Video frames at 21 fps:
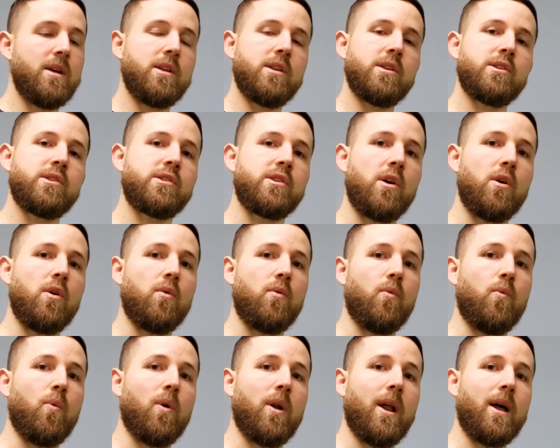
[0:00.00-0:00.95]
So
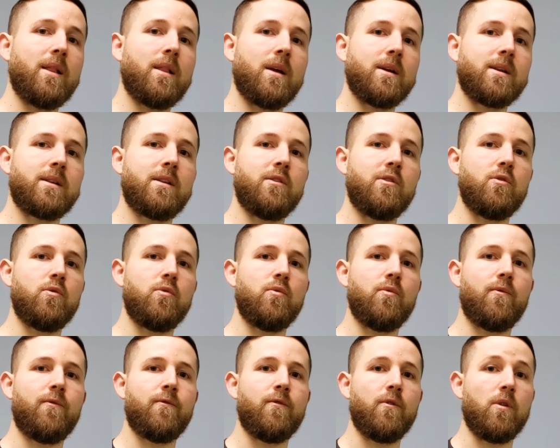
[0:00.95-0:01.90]
what I like to do
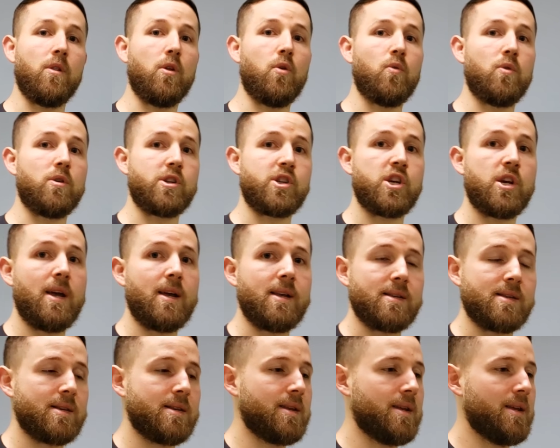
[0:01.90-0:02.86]
for lower
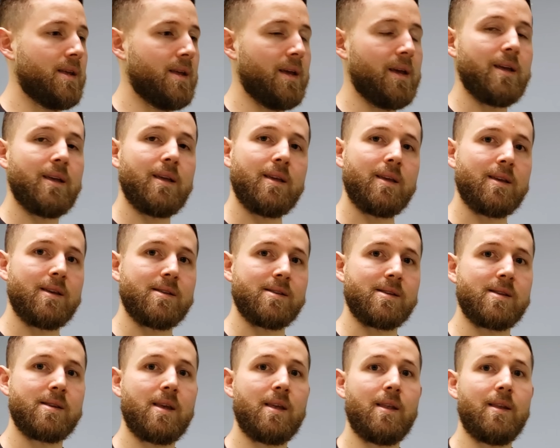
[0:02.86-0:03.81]
chest
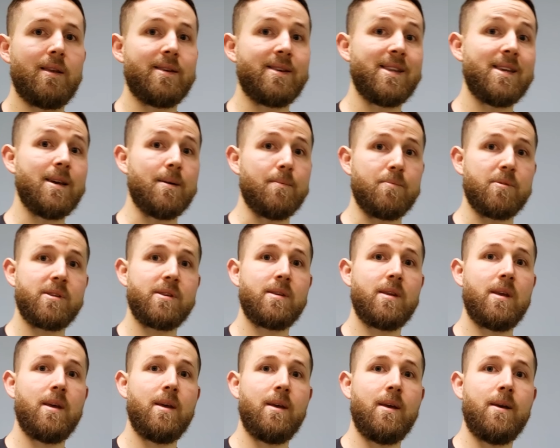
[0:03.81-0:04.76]
is dips.
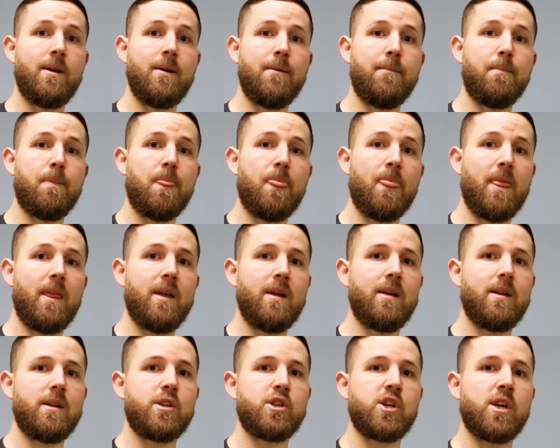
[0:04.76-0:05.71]

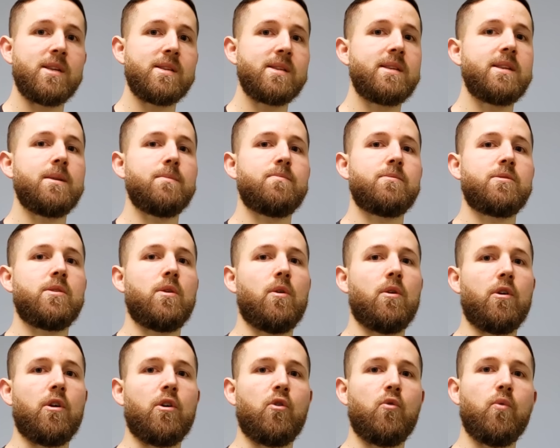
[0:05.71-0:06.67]
Chest dips
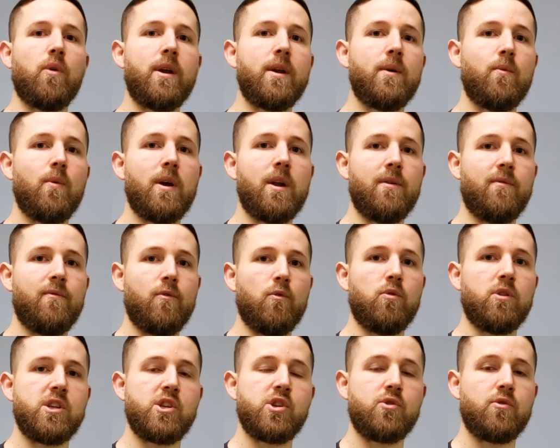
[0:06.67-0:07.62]
are a great way to
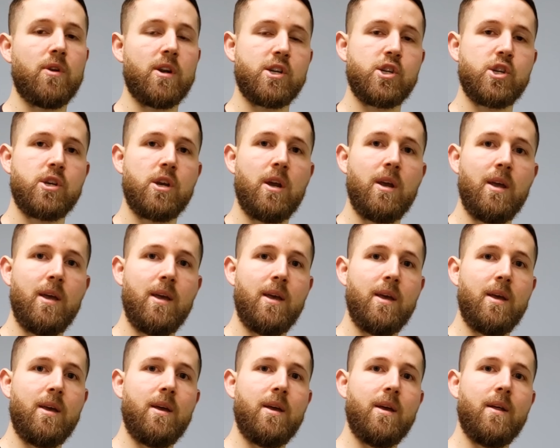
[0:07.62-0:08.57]
fully stretch
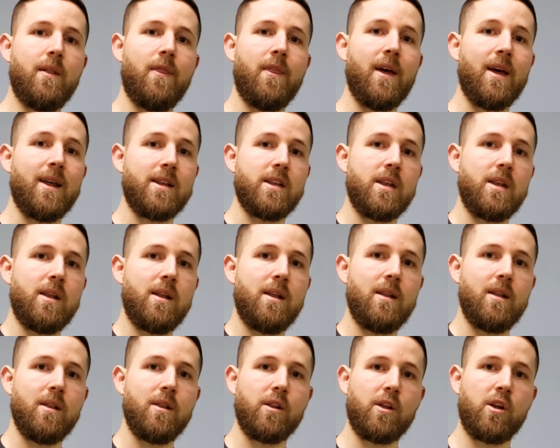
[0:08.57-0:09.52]
that
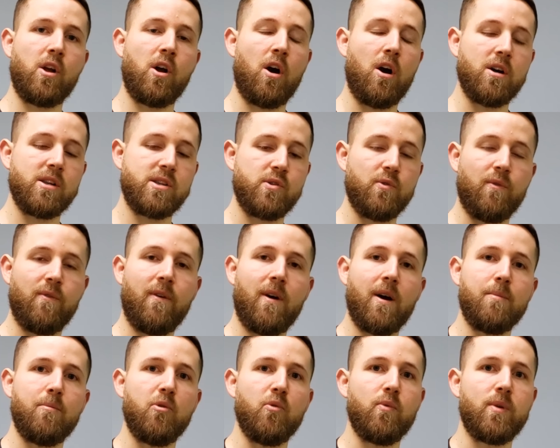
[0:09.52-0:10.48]
costal
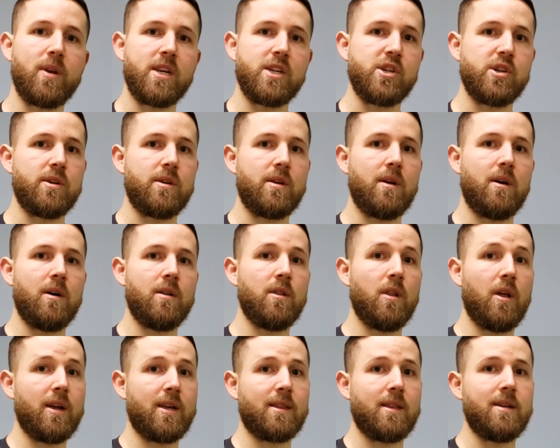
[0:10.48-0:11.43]
fiber region,
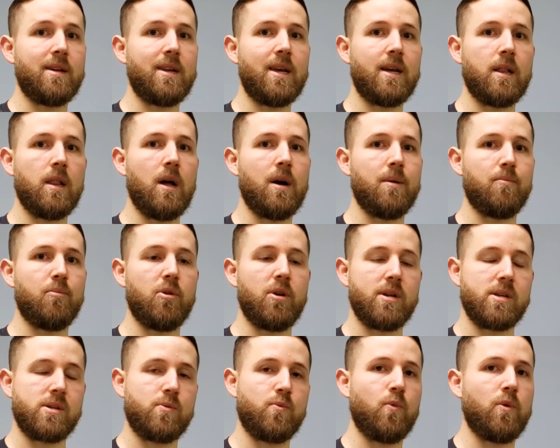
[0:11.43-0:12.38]
unlike the decline
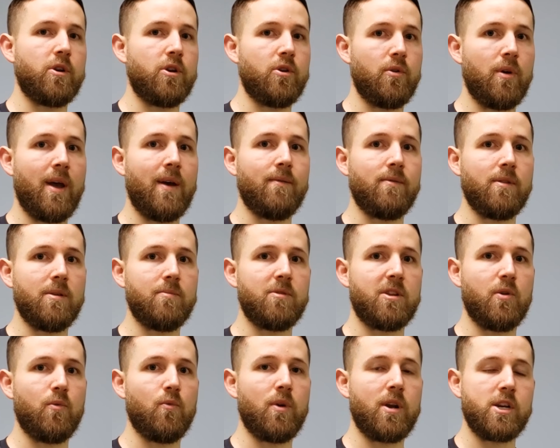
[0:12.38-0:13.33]
press where you have
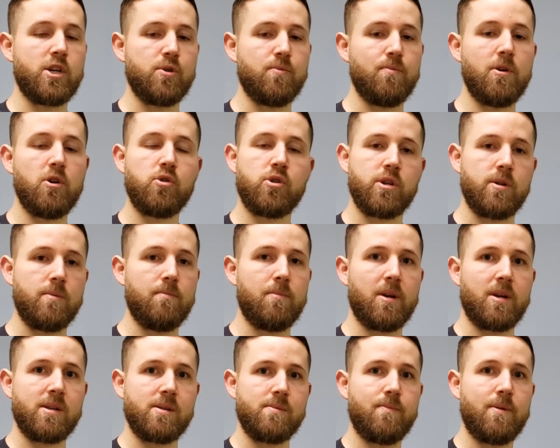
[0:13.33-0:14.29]
limited range of motion,
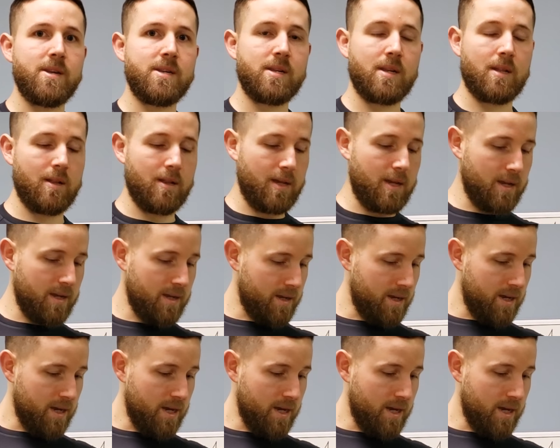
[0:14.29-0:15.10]
because basically